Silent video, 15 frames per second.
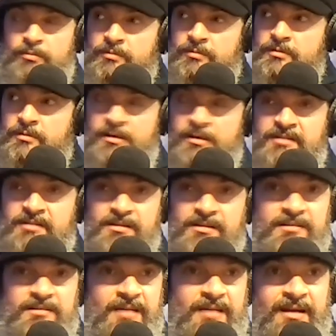crazy
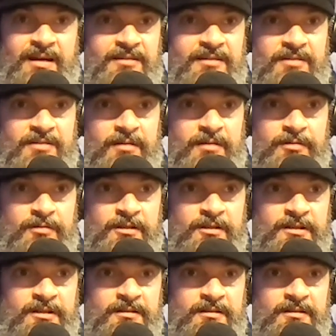exciting stuff really